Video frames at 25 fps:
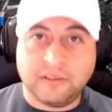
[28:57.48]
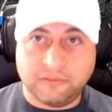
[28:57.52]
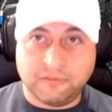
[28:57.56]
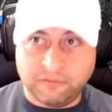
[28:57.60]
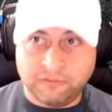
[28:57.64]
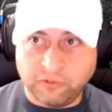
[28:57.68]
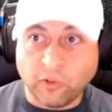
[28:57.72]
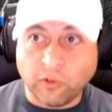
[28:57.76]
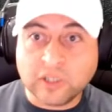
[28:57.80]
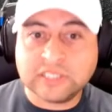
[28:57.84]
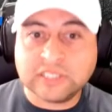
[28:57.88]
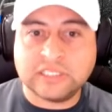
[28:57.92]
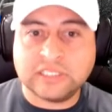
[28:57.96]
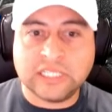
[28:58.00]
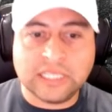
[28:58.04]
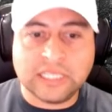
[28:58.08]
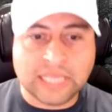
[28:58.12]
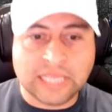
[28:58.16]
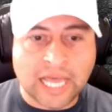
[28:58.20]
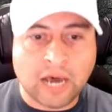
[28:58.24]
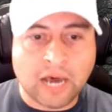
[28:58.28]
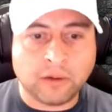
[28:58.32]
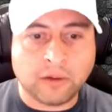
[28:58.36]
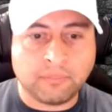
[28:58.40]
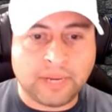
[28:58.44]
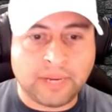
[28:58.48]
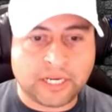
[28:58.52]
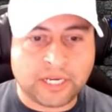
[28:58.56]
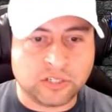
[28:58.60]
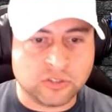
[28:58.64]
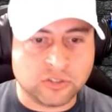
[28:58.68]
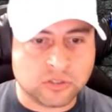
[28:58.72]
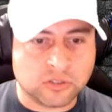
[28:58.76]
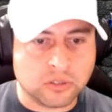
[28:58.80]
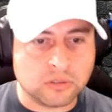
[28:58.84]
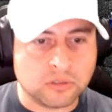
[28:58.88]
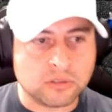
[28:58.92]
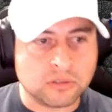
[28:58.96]
voice loud my
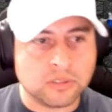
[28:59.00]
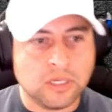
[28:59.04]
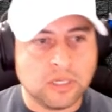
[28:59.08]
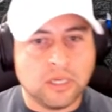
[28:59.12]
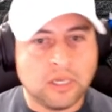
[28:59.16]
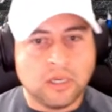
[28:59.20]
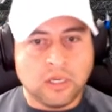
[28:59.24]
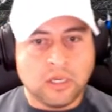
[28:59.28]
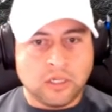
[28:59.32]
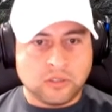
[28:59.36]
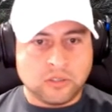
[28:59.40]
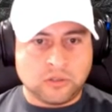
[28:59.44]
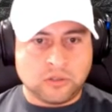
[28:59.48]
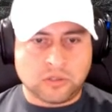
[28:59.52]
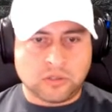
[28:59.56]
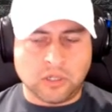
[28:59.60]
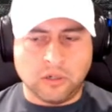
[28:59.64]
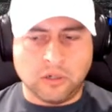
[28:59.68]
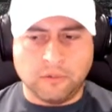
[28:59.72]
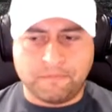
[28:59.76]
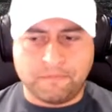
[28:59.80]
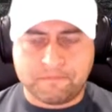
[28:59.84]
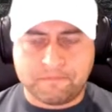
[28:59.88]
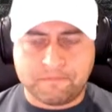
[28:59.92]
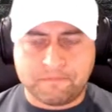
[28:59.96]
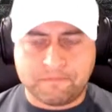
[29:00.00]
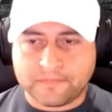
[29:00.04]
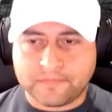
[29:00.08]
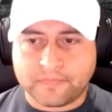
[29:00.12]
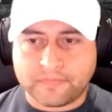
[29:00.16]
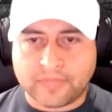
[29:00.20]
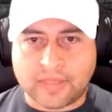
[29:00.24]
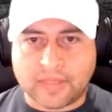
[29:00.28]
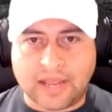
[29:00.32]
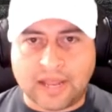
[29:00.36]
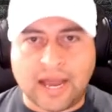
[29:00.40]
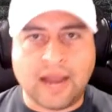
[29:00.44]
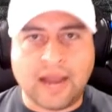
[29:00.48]
concerns. So
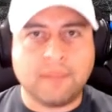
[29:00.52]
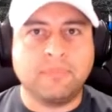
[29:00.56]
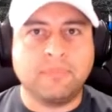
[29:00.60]
I